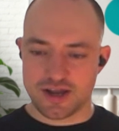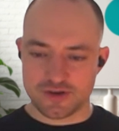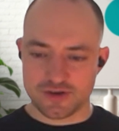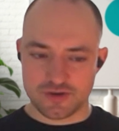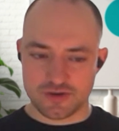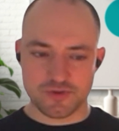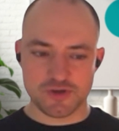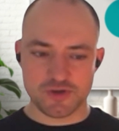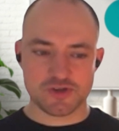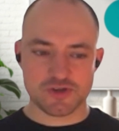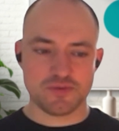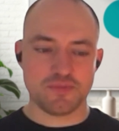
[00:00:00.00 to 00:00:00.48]

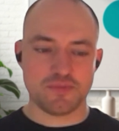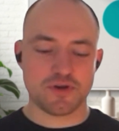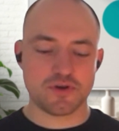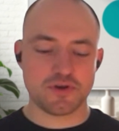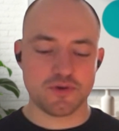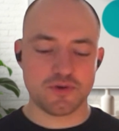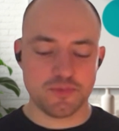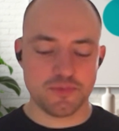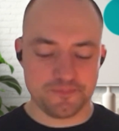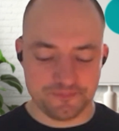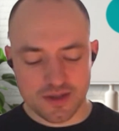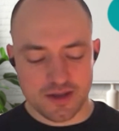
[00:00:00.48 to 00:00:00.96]
attribution
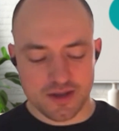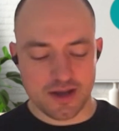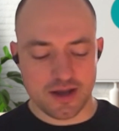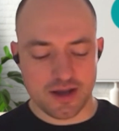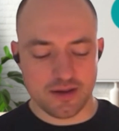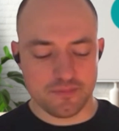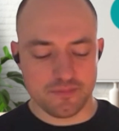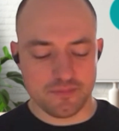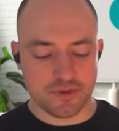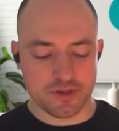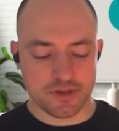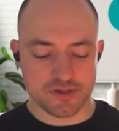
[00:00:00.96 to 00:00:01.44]
model,
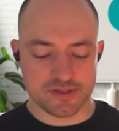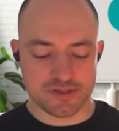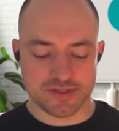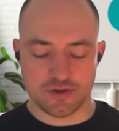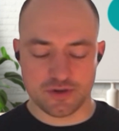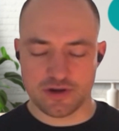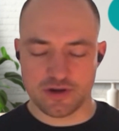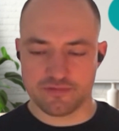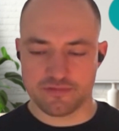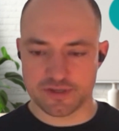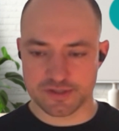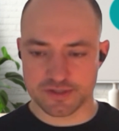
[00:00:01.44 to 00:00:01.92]
but you
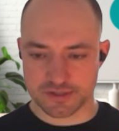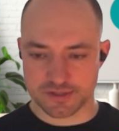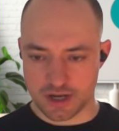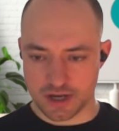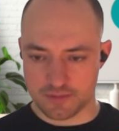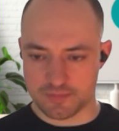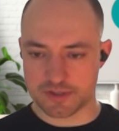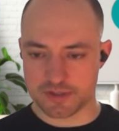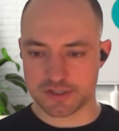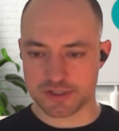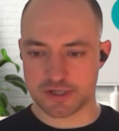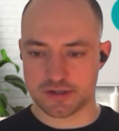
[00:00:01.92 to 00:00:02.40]
still have this
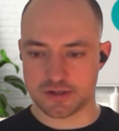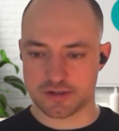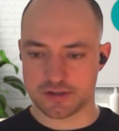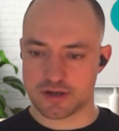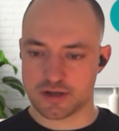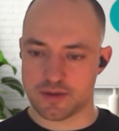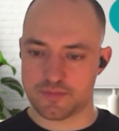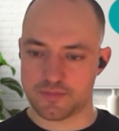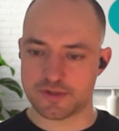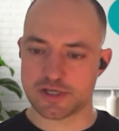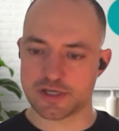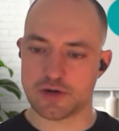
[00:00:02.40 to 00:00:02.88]
garbage in,
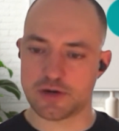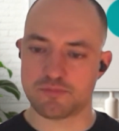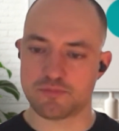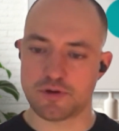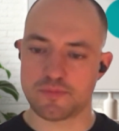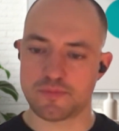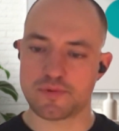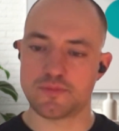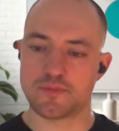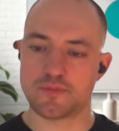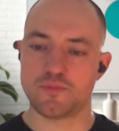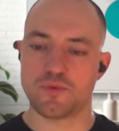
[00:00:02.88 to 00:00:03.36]
garbage out
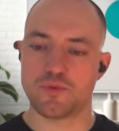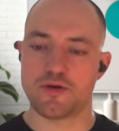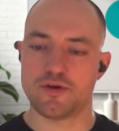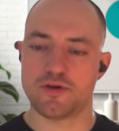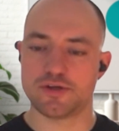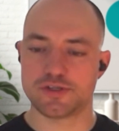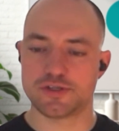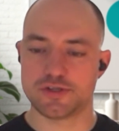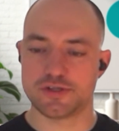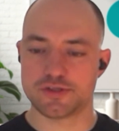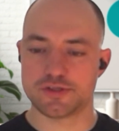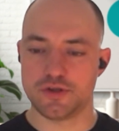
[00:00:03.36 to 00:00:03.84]
problem where
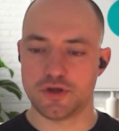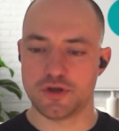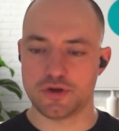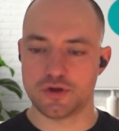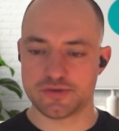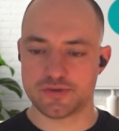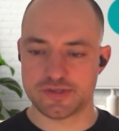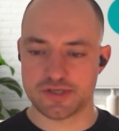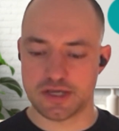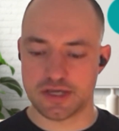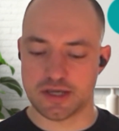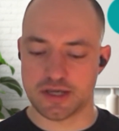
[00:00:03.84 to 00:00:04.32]
it's just not
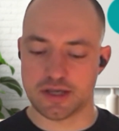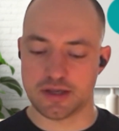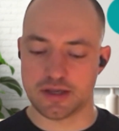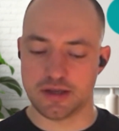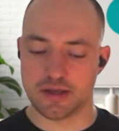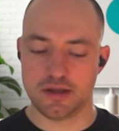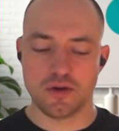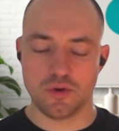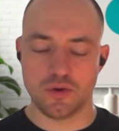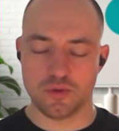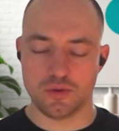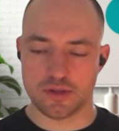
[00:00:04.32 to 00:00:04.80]
seeing
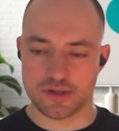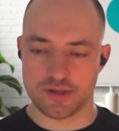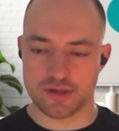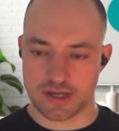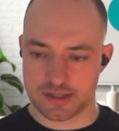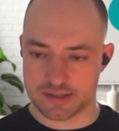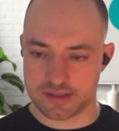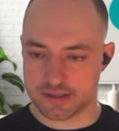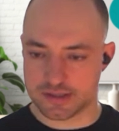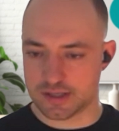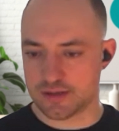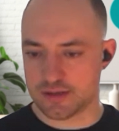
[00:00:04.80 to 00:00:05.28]
all the
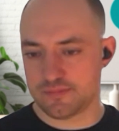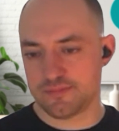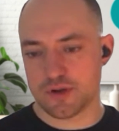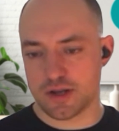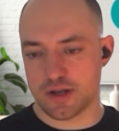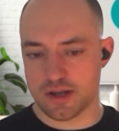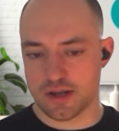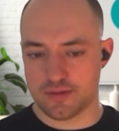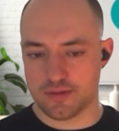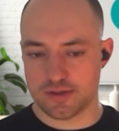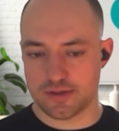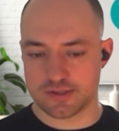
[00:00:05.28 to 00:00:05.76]
data.
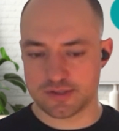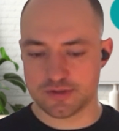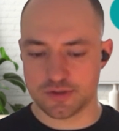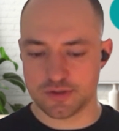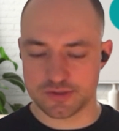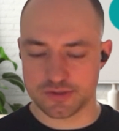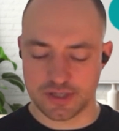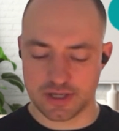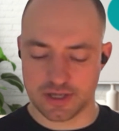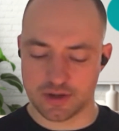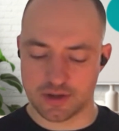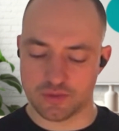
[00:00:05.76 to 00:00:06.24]
It's
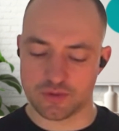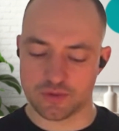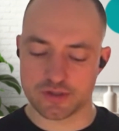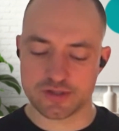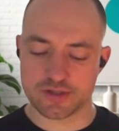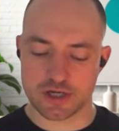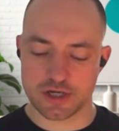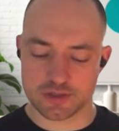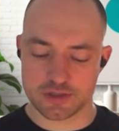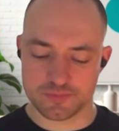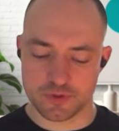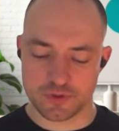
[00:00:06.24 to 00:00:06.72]
not seeing all the
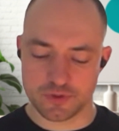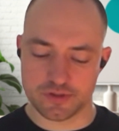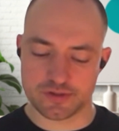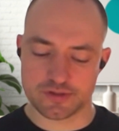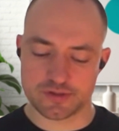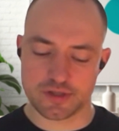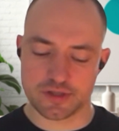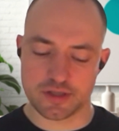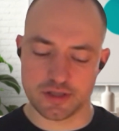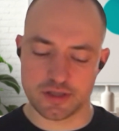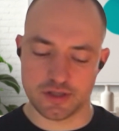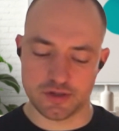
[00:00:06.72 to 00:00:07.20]
touch
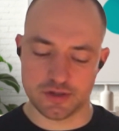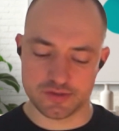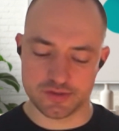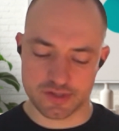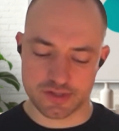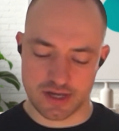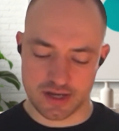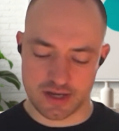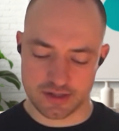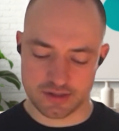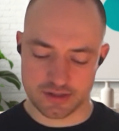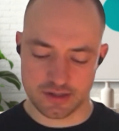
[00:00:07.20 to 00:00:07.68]
points that the user
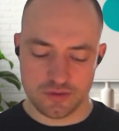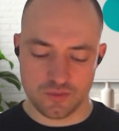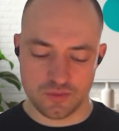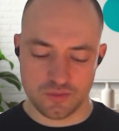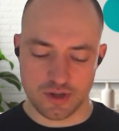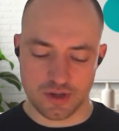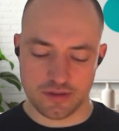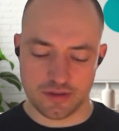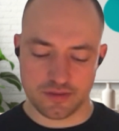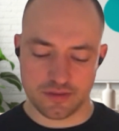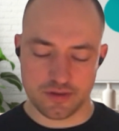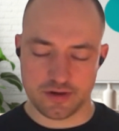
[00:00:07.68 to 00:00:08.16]
had
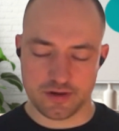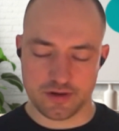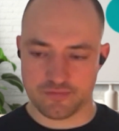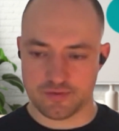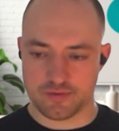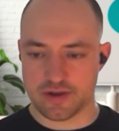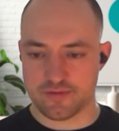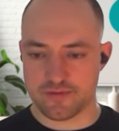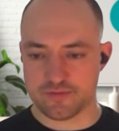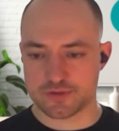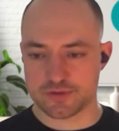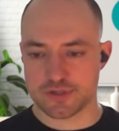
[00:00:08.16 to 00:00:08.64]
with the
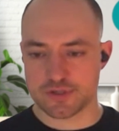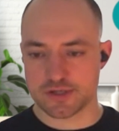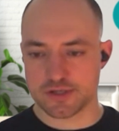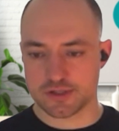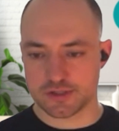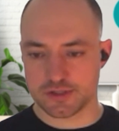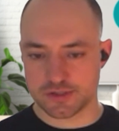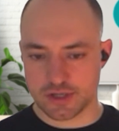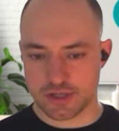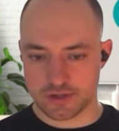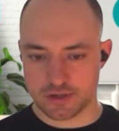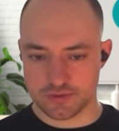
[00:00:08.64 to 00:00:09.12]
different
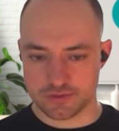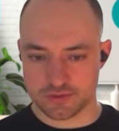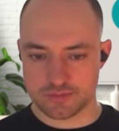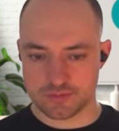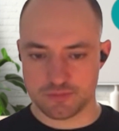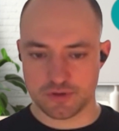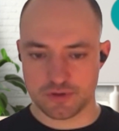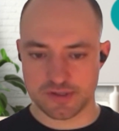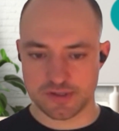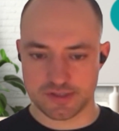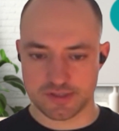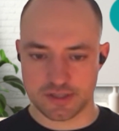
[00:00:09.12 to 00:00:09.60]
advertising channels
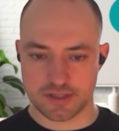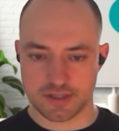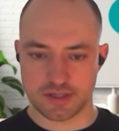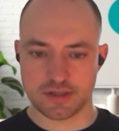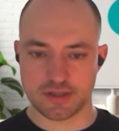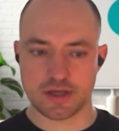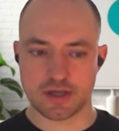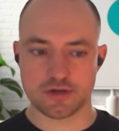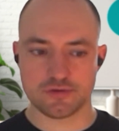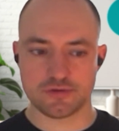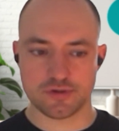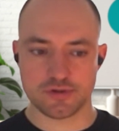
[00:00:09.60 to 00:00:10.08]
preceding
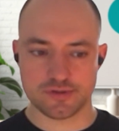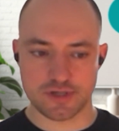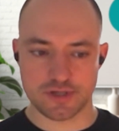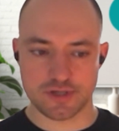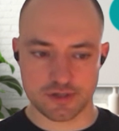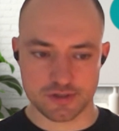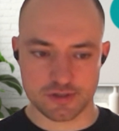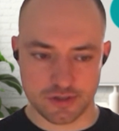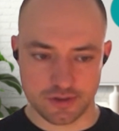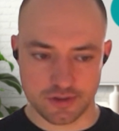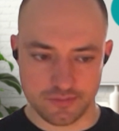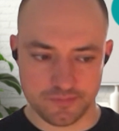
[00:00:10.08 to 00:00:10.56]
that
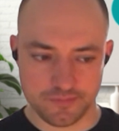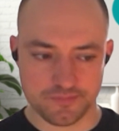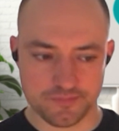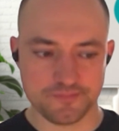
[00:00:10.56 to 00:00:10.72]
transaction.